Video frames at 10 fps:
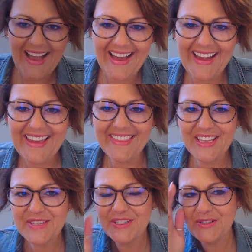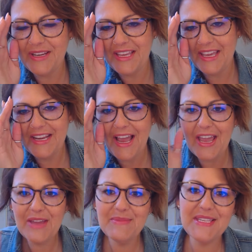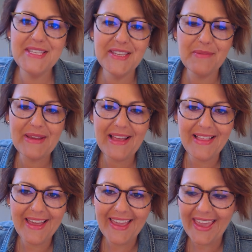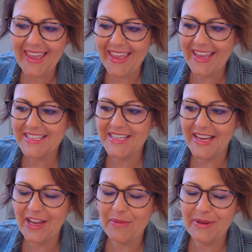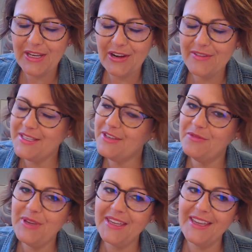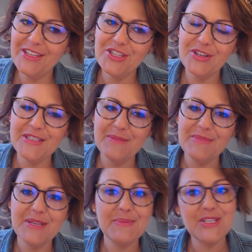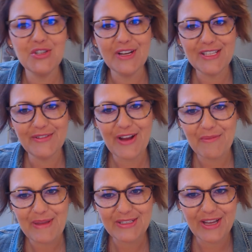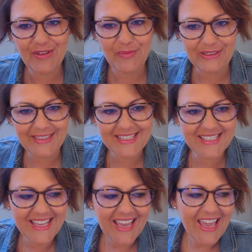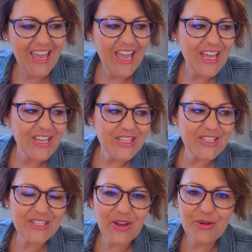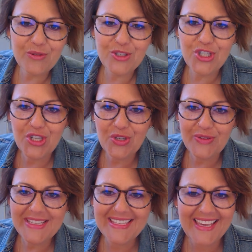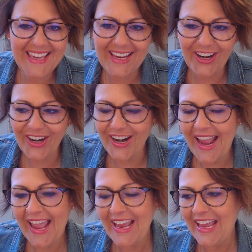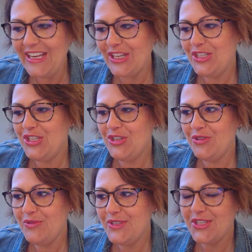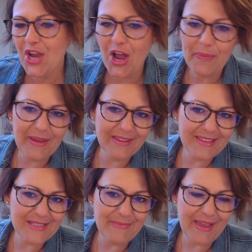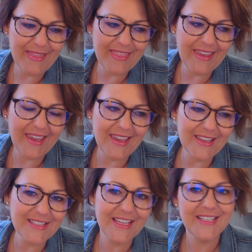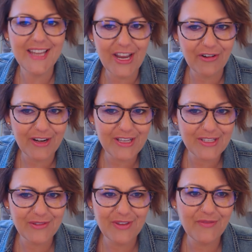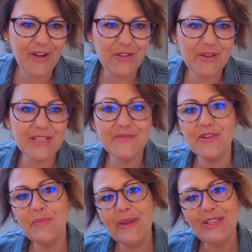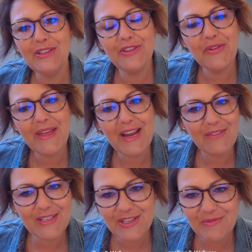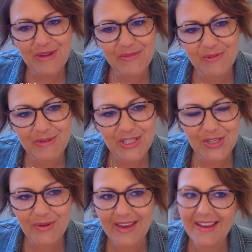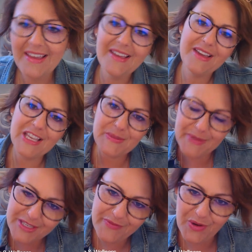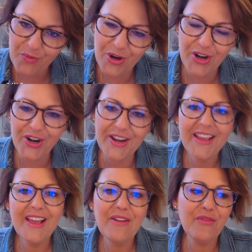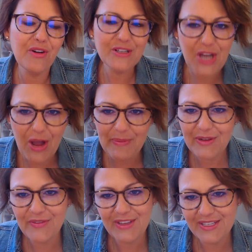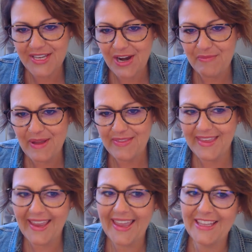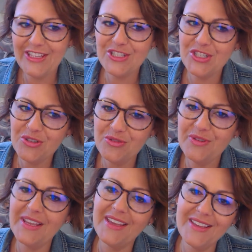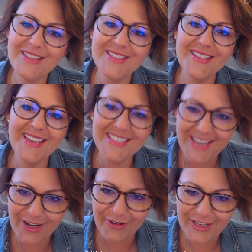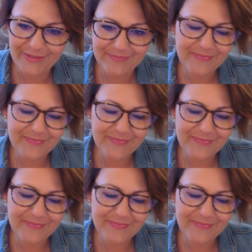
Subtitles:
Hi, thanks for tuning in. I am Cecilia Manella, and I hop on here every single week and share some tips and tricks around mental health wellness. So June is here, and June's topic this month is integrity. So if you followed us for a bit, you'll know that every single month we've been doing a specific word for a topic for the entire month, and June is integrity.